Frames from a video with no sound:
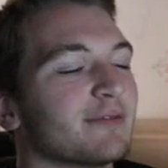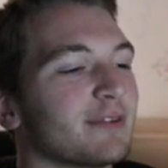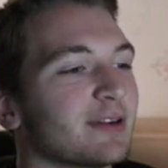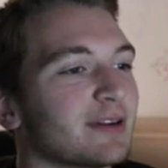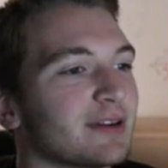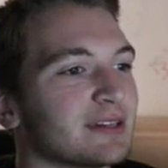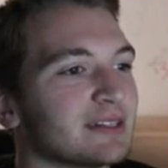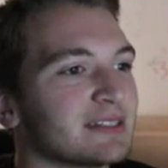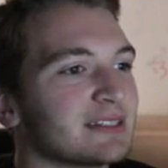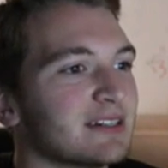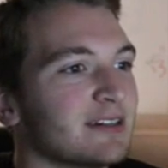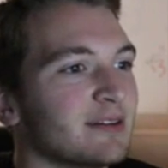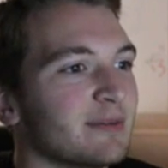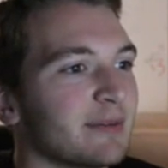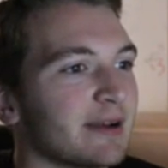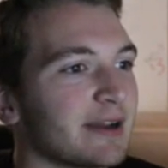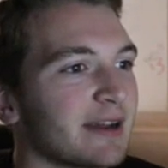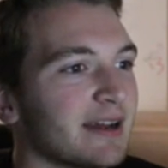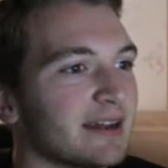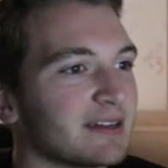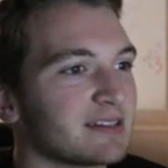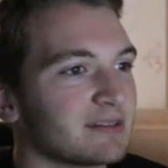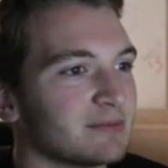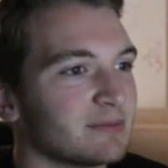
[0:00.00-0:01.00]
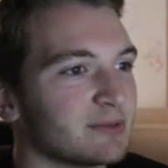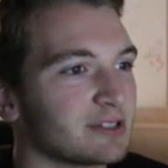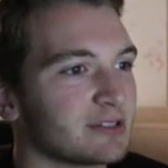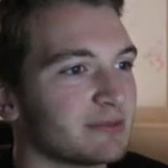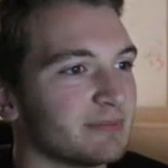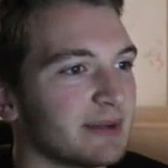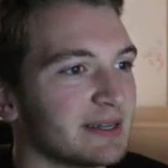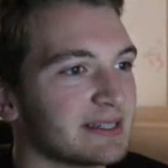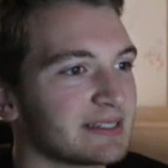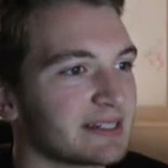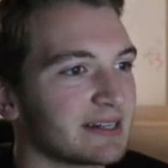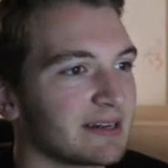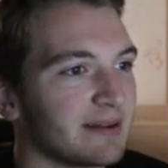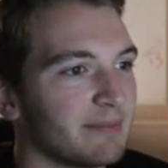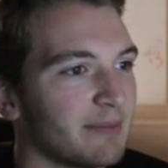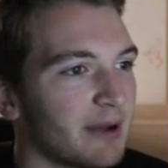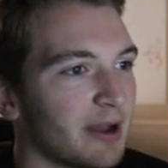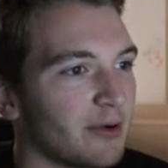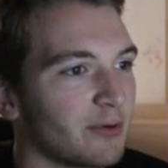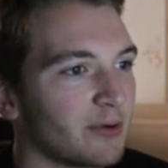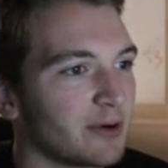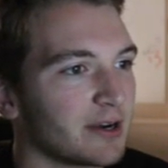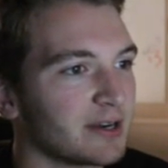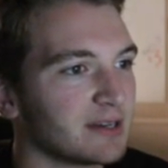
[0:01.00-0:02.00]
the first. Oh my gosh, I'm just messing up
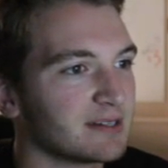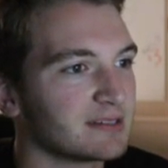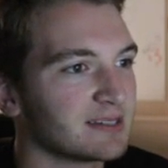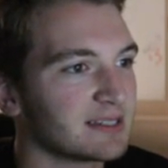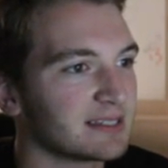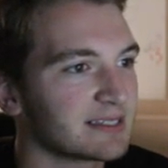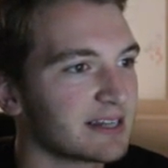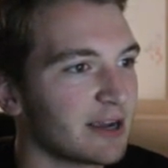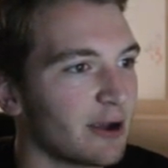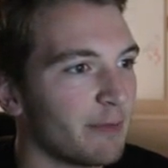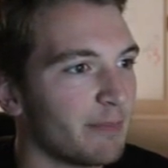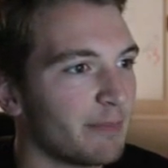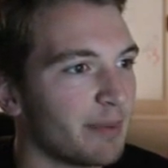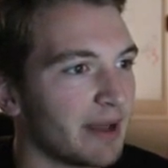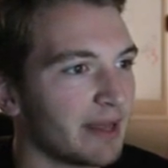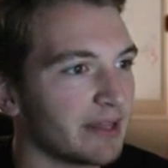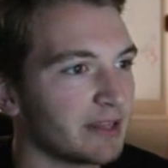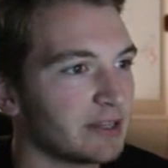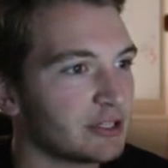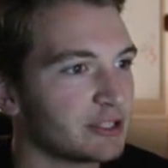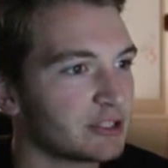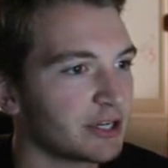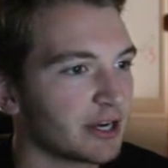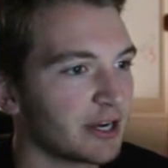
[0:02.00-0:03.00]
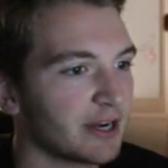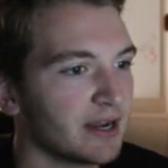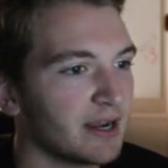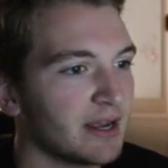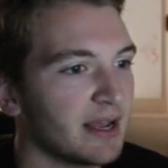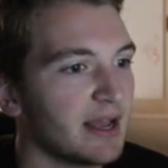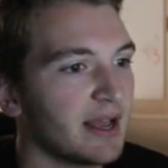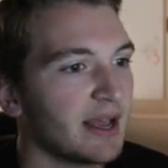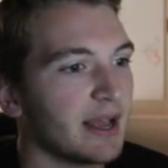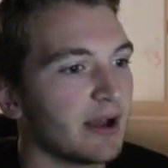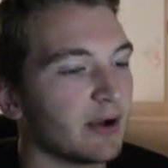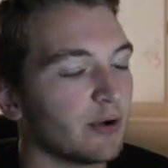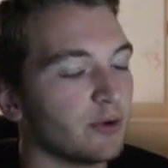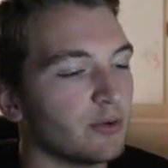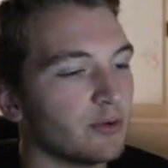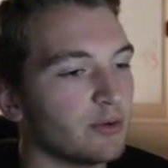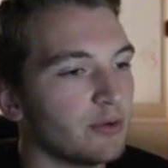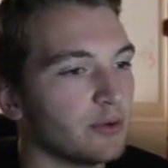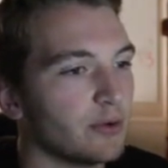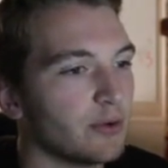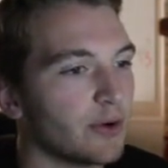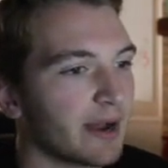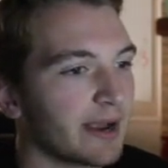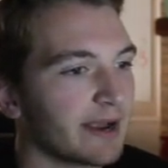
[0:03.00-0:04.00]
my words. Let's go, Bellinger.
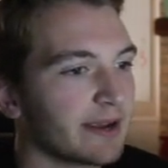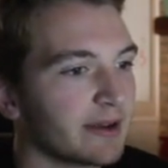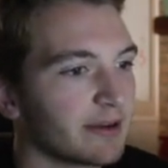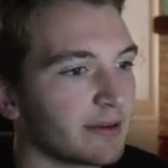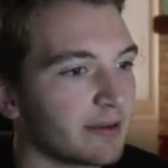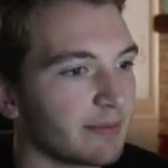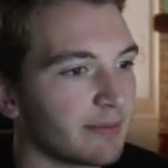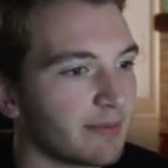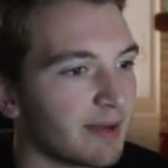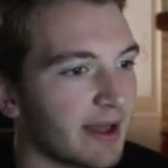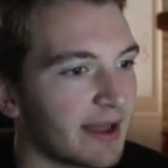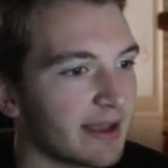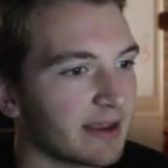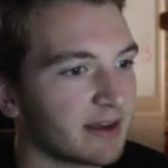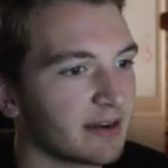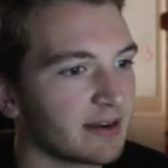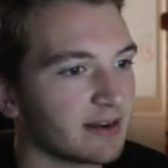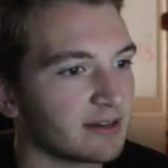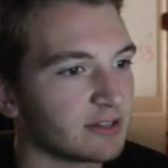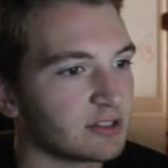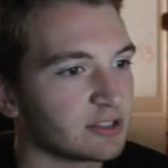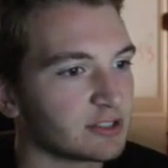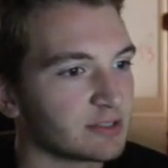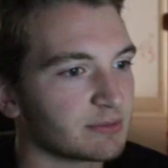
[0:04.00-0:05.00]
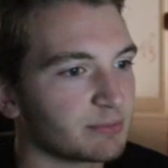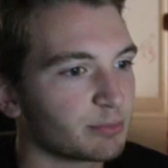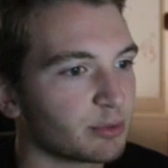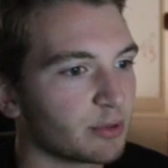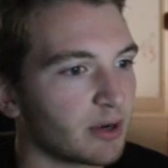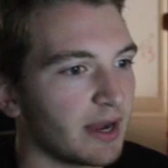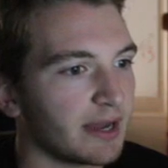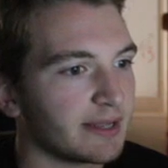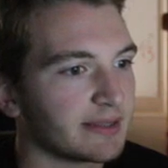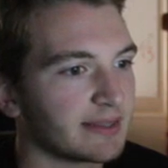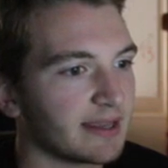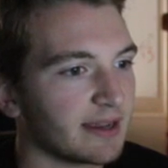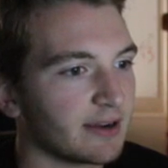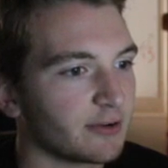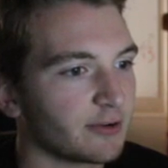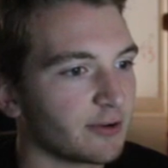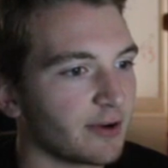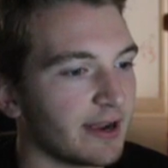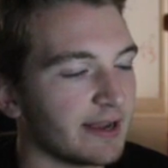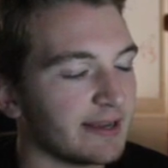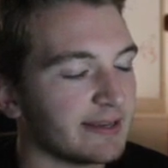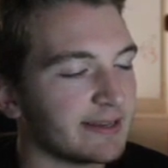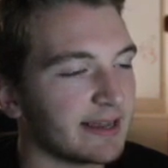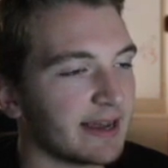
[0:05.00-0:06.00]
Ooh, I could have just brought that
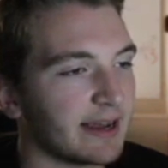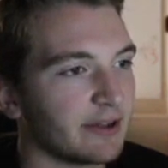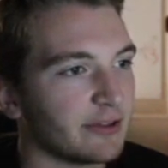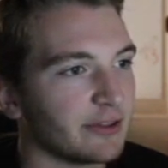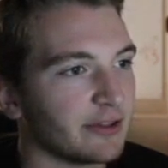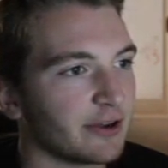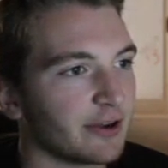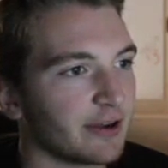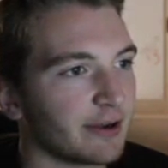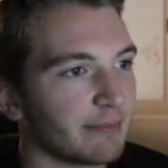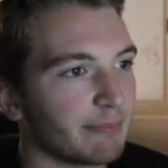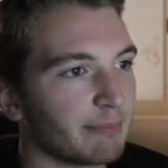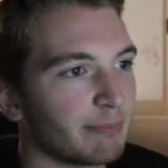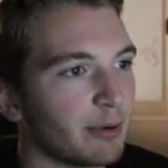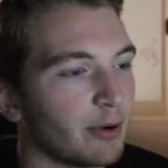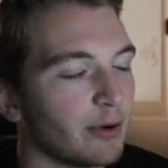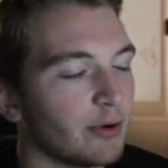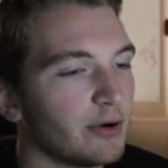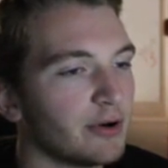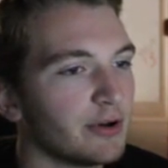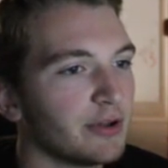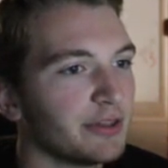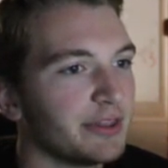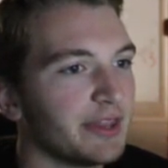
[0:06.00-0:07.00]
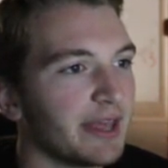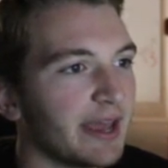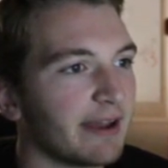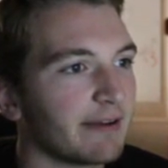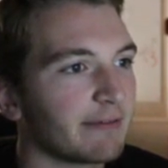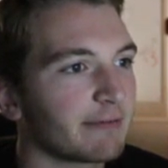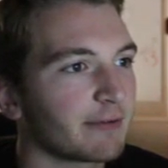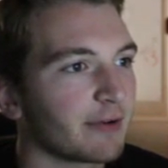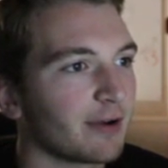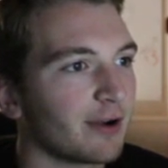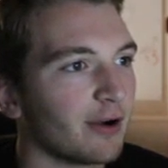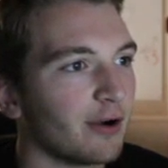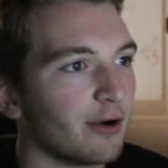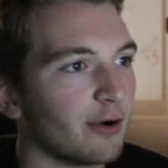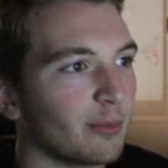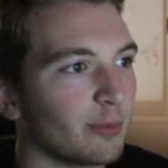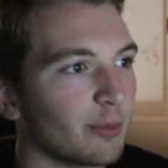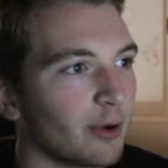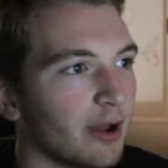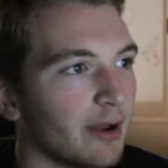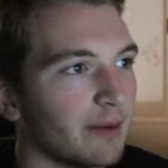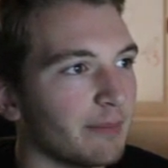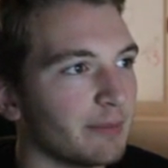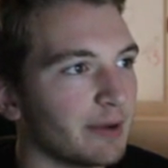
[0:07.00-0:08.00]
right down there and pulled that for a
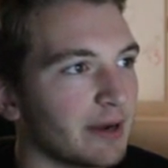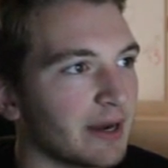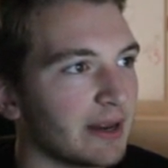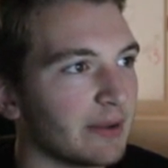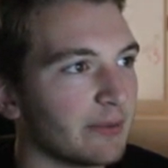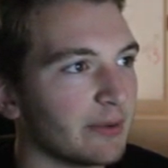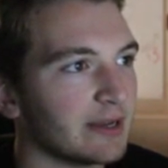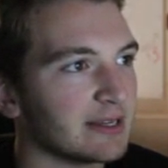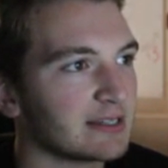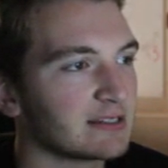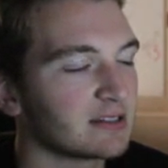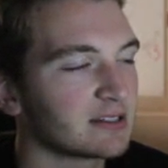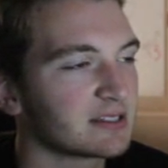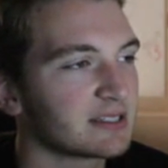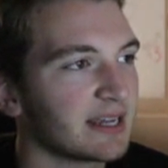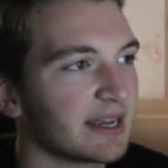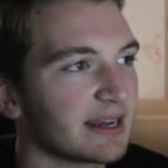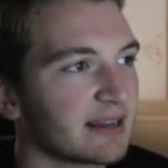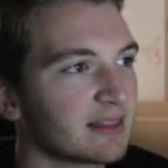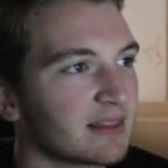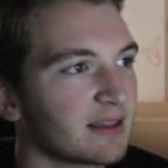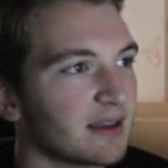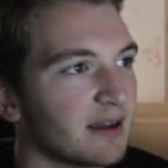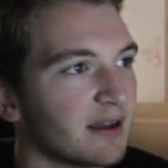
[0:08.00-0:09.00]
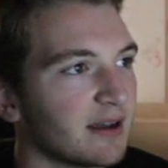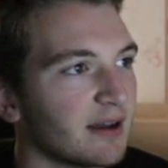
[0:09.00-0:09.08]
home run. But anyways, it looks like